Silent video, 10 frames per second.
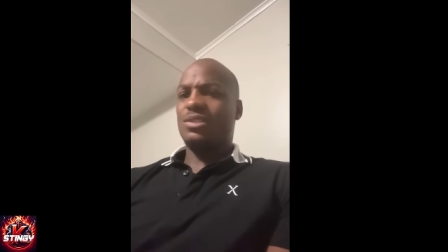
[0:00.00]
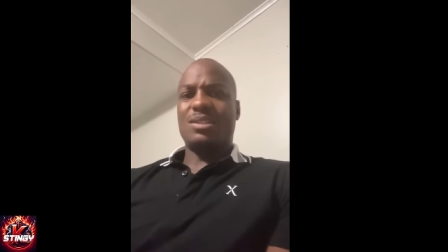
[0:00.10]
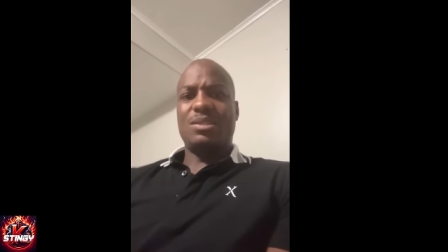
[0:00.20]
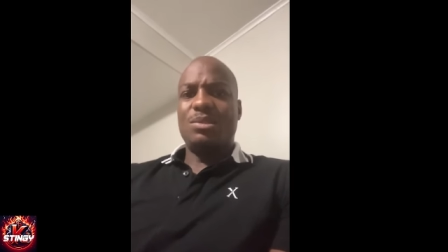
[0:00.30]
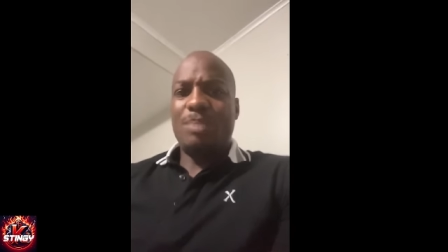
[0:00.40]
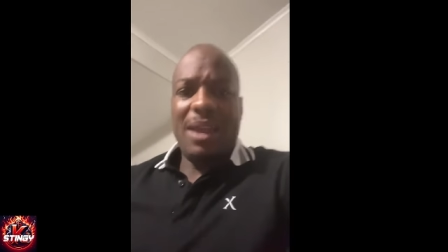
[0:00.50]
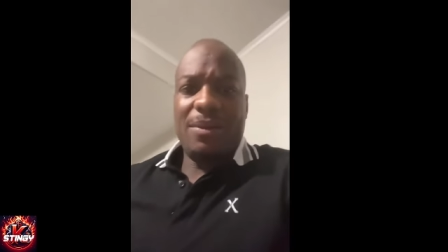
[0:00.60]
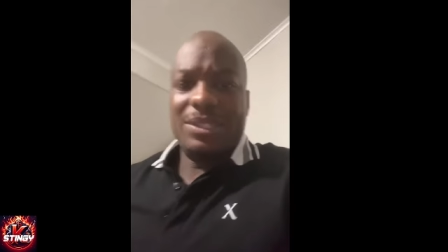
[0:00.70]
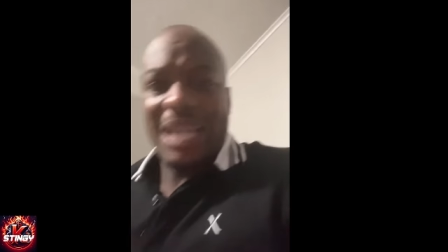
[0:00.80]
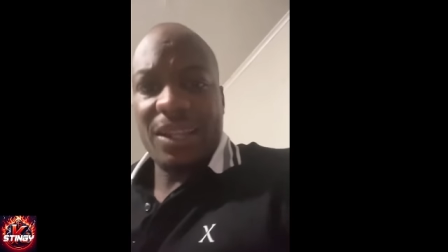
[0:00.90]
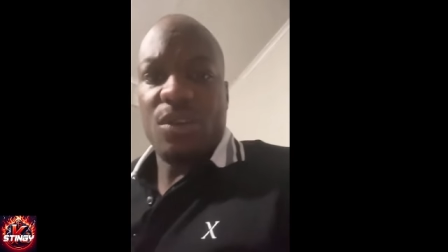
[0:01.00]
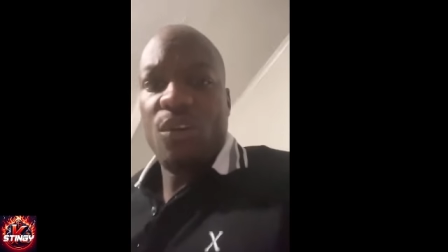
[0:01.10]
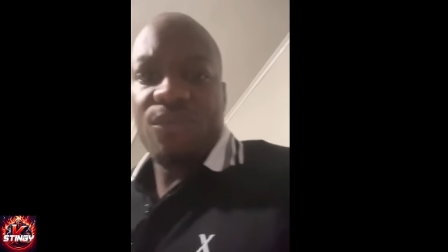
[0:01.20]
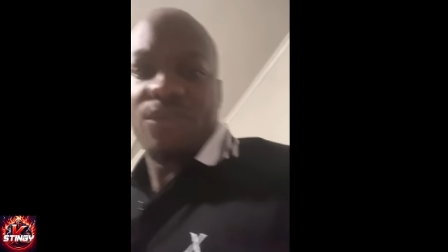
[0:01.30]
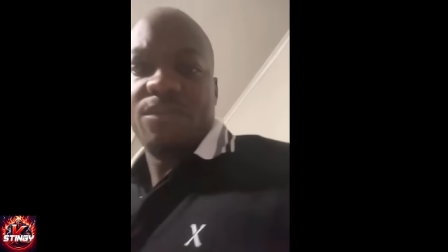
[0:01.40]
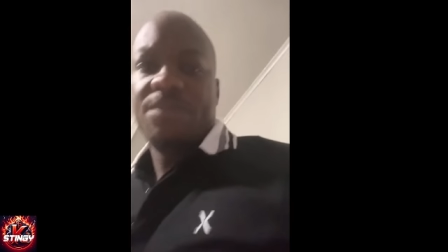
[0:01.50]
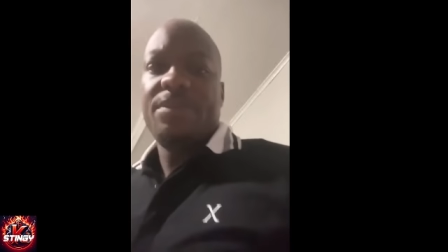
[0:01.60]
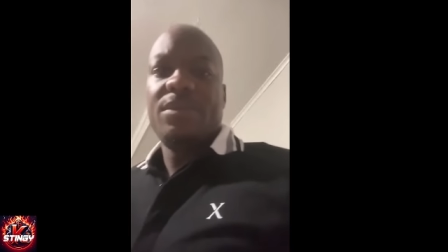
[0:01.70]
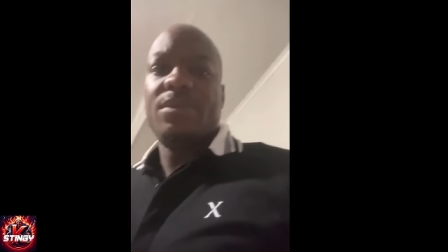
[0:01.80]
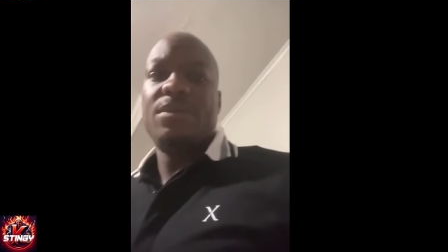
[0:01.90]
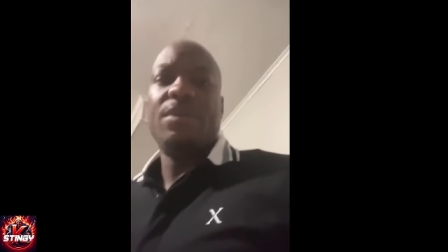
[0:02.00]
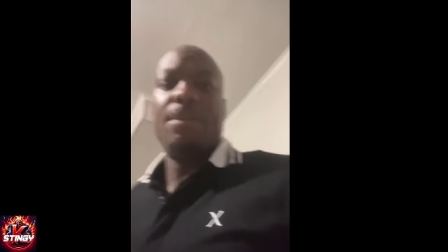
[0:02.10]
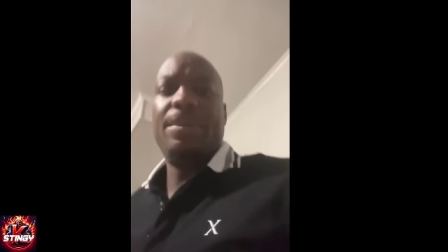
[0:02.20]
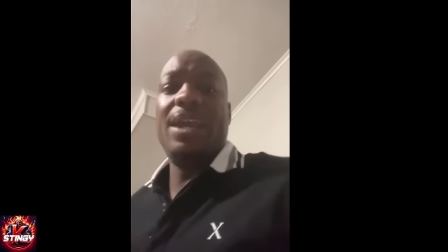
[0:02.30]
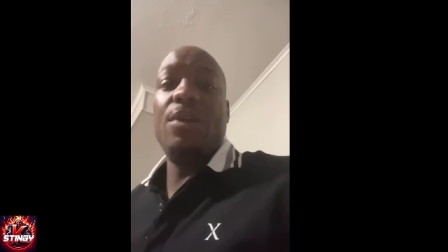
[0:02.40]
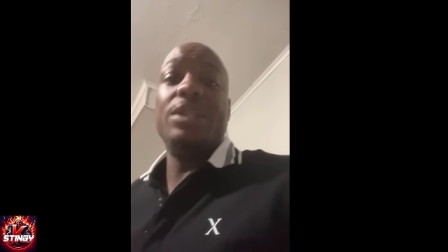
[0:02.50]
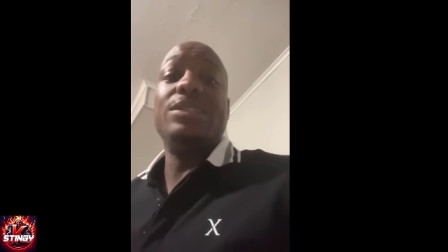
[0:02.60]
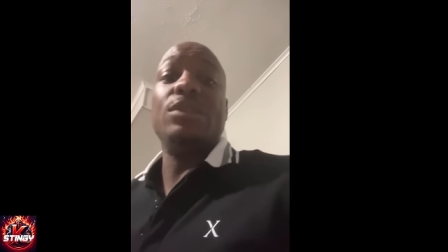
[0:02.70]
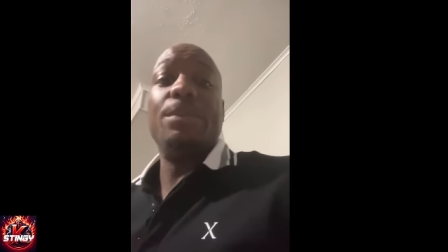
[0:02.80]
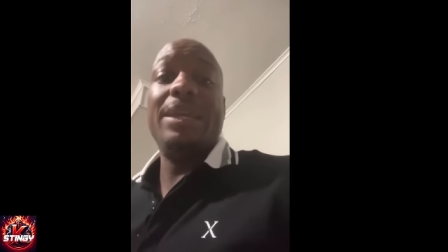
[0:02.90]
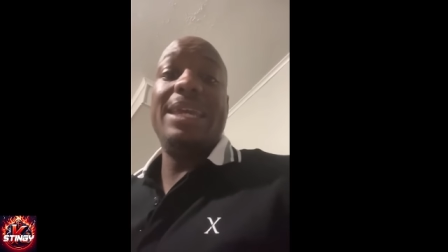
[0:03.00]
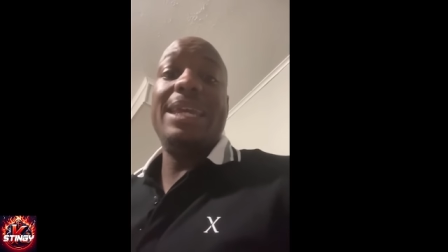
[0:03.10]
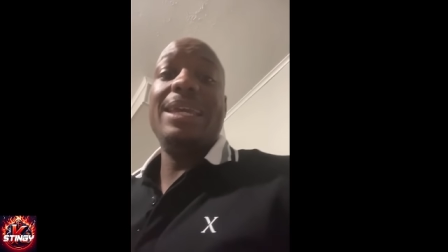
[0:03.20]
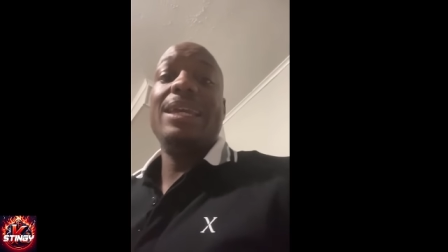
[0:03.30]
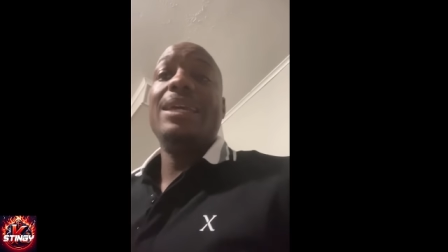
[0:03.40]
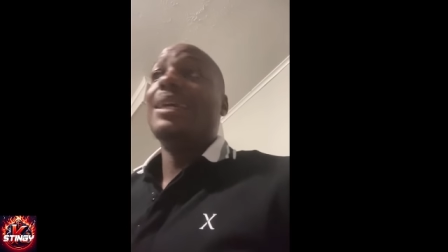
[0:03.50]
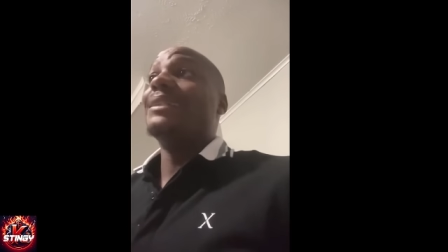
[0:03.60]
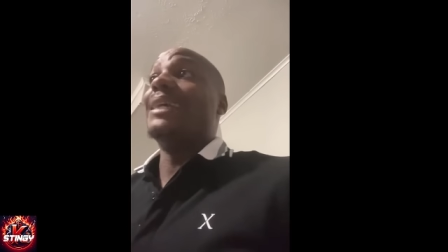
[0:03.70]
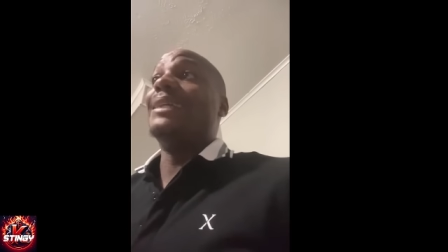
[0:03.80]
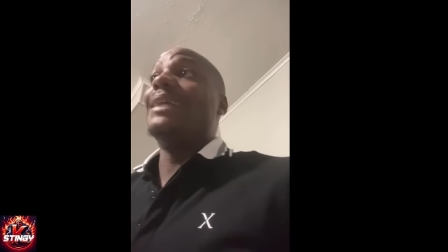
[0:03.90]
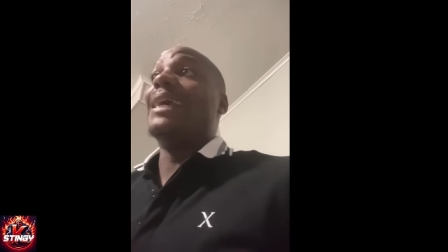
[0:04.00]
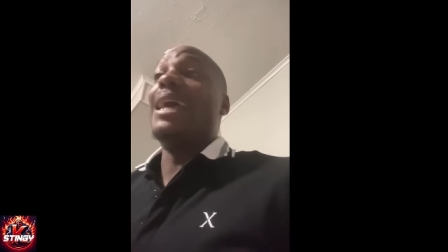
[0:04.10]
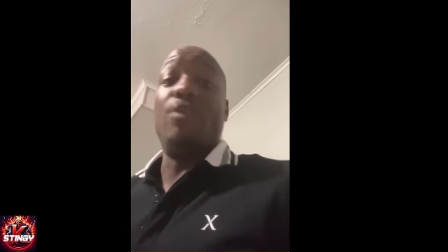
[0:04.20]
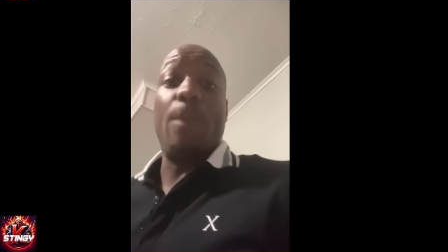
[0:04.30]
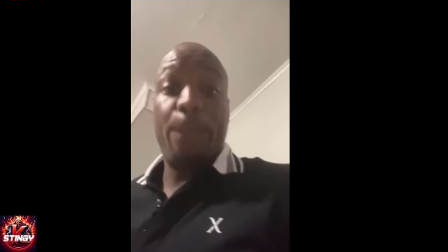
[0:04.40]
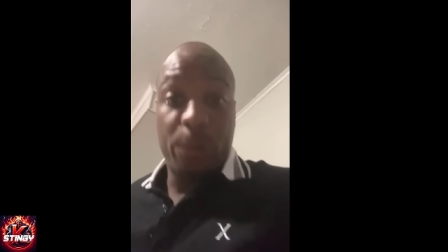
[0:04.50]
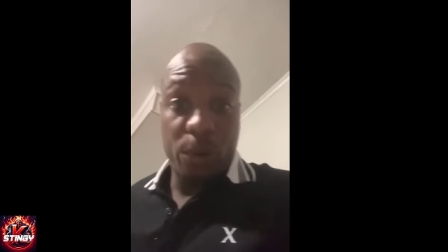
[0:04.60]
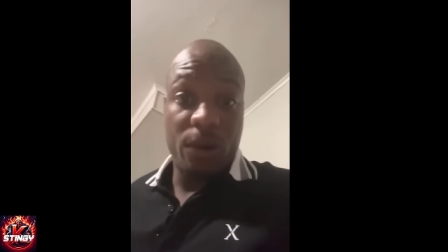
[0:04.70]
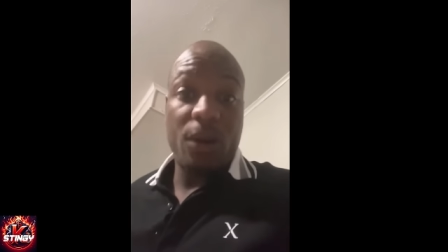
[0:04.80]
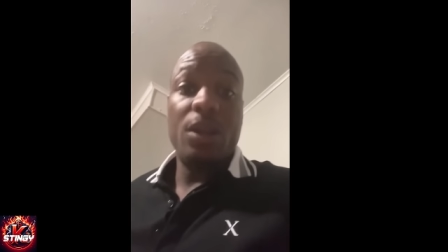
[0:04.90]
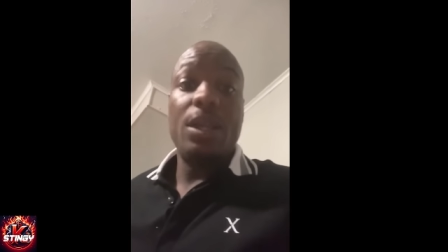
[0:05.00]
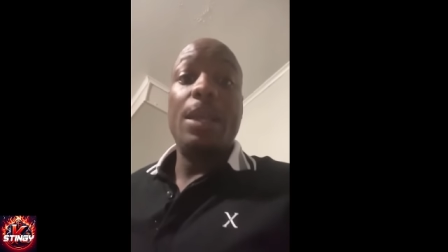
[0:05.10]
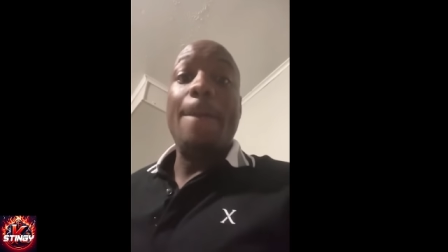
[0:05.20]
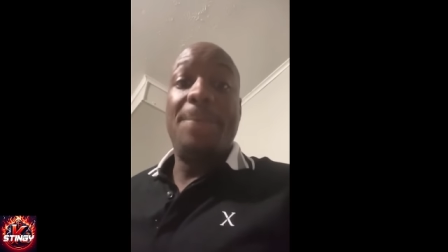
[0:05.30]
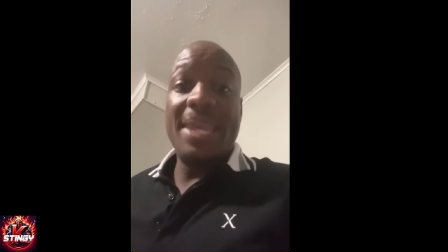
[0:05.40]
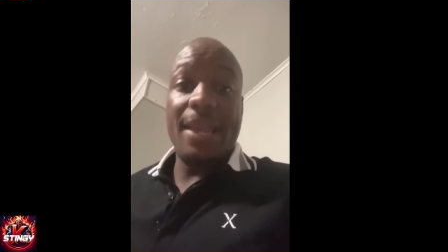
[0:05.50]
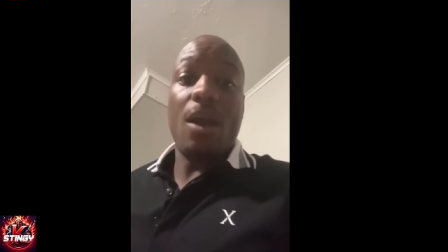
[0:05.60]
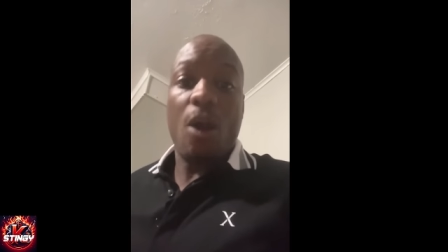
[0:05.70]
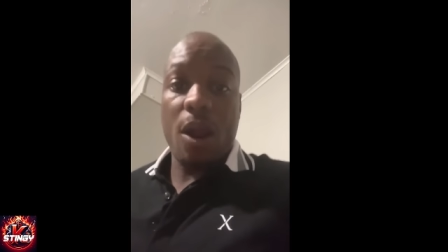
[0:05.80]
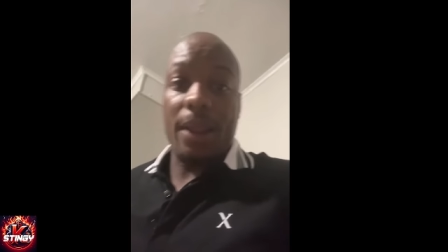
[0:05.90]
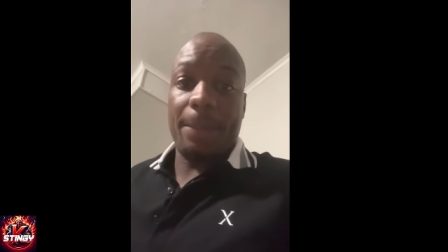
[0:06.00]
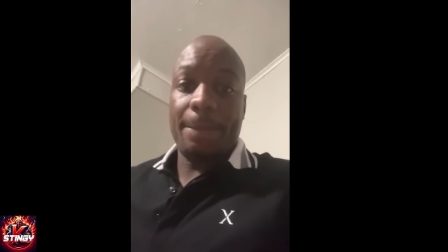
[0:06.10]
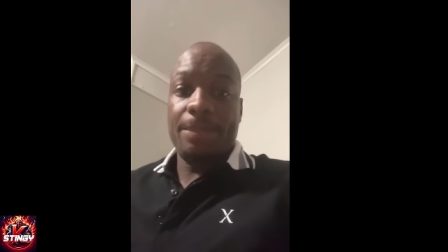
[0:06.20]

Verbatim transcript: Barry's not a gopher. Barry is a man that, that have a pure, big heart.